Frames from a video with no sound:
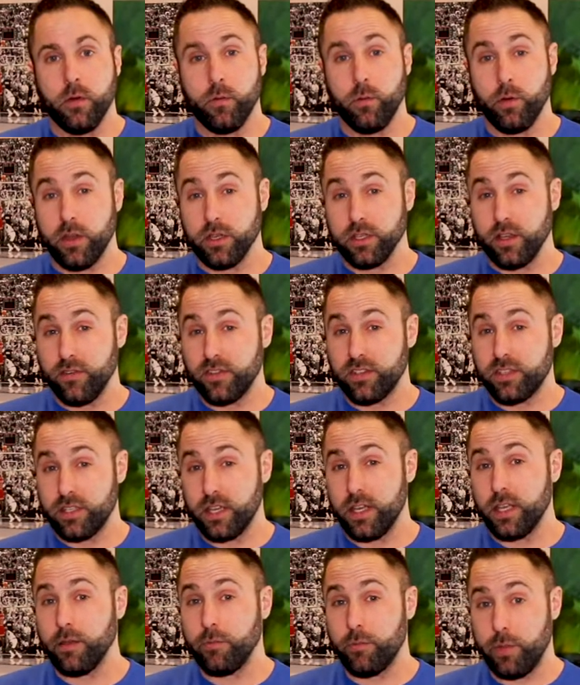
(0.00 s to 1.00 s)
Because I've
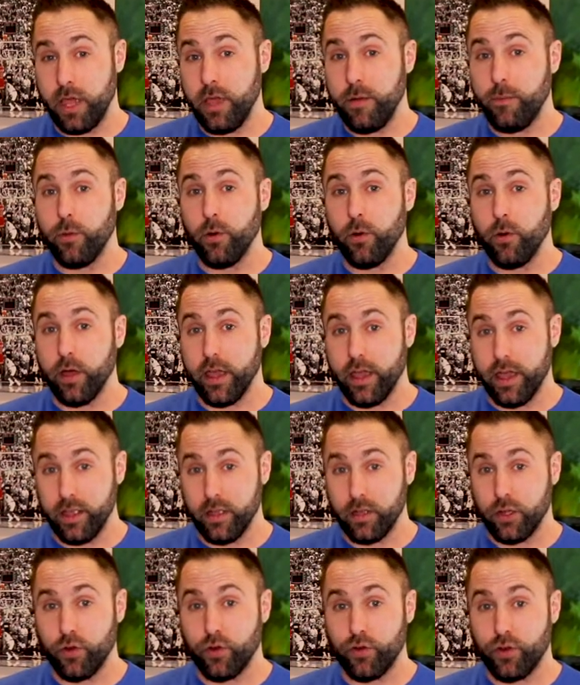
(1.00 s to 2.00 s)
seen people
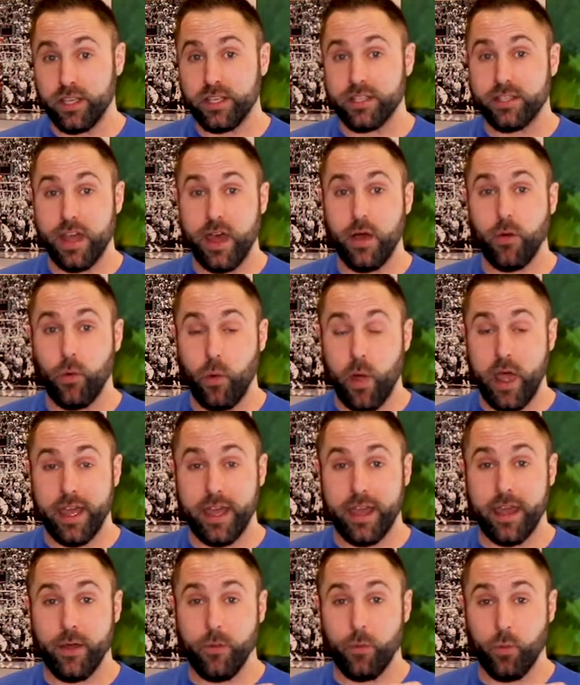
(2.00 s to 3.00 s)
increase their
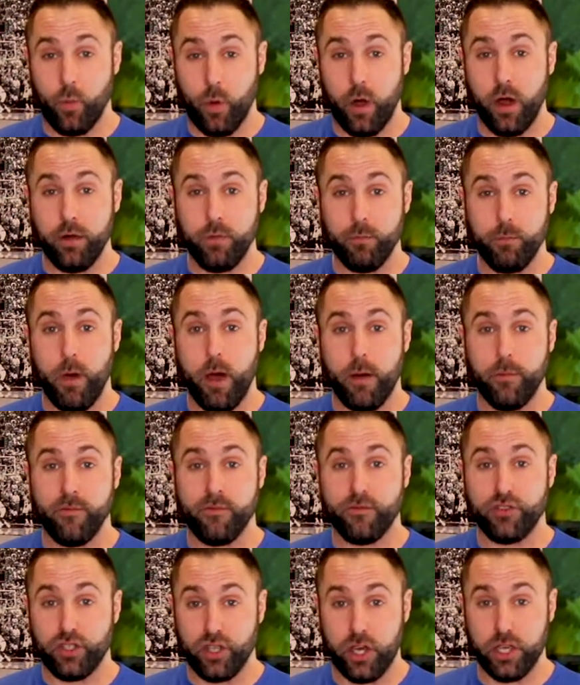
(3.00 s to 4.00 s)
weight in 1
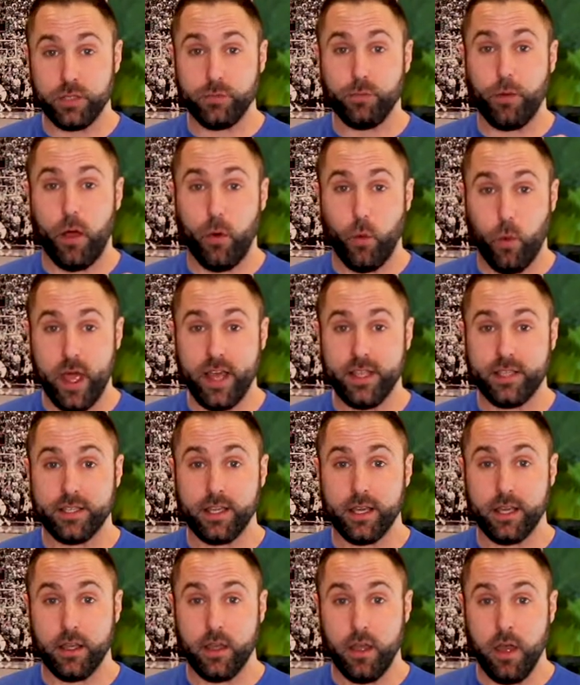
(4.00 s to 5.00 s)
month just by
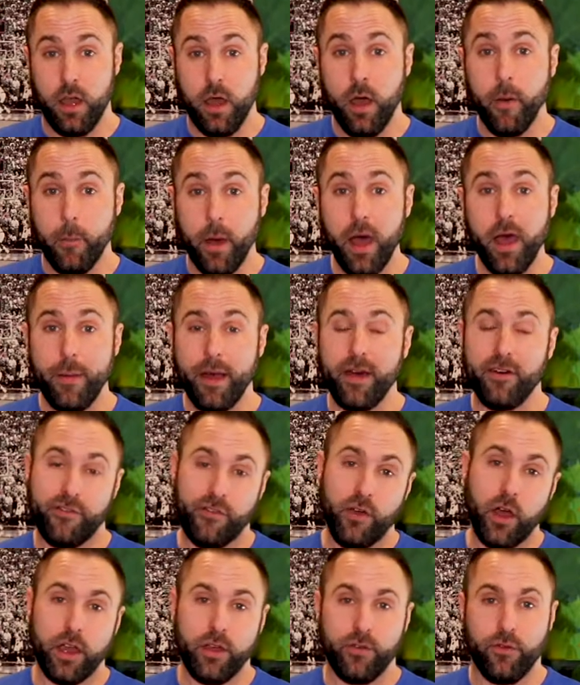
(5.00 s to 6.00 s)
waiting by about
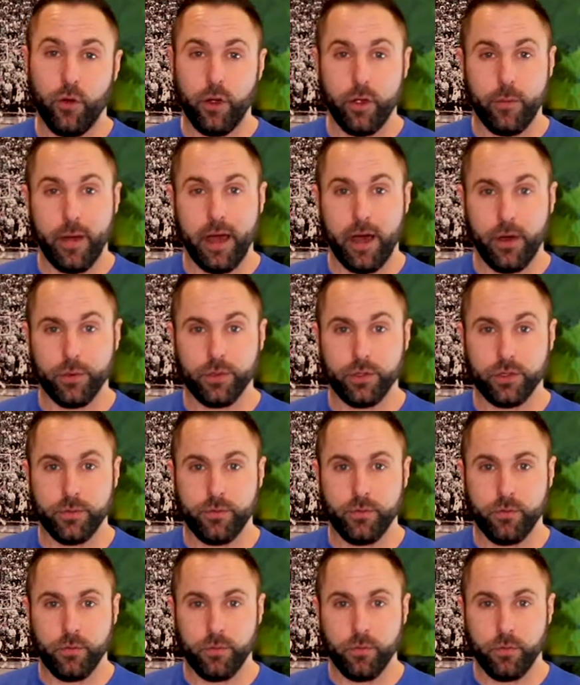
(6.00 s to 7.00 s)
30, 40 pounds.
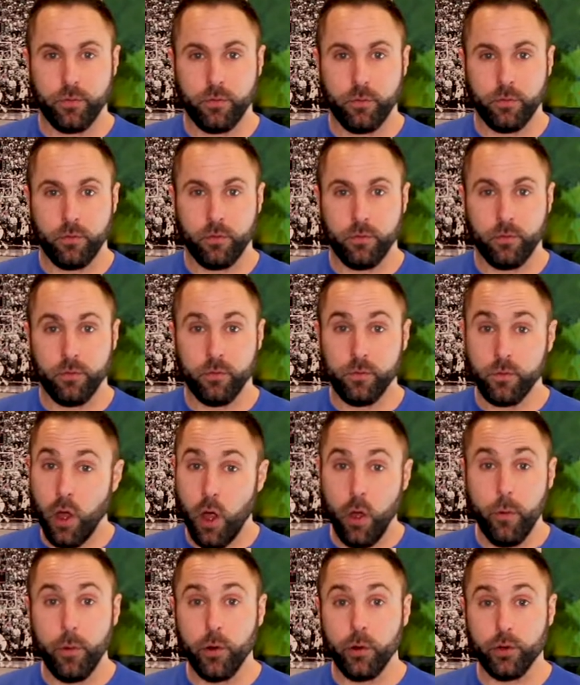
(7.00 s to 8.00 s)

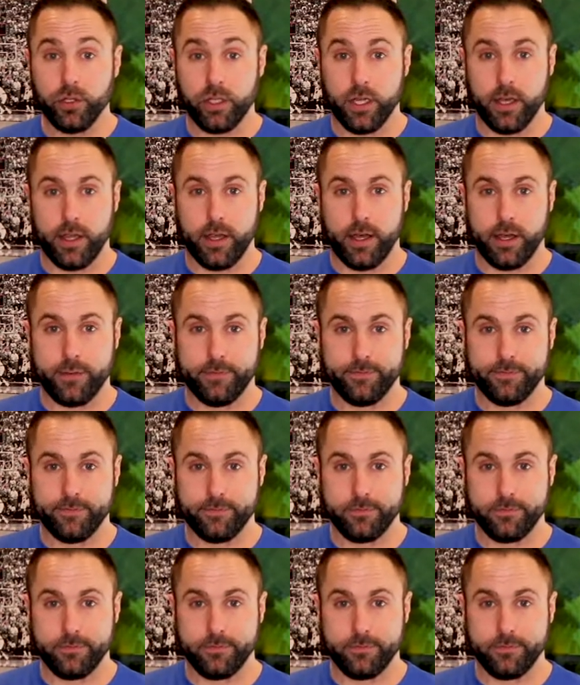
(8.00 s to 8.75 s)
No bullshit there.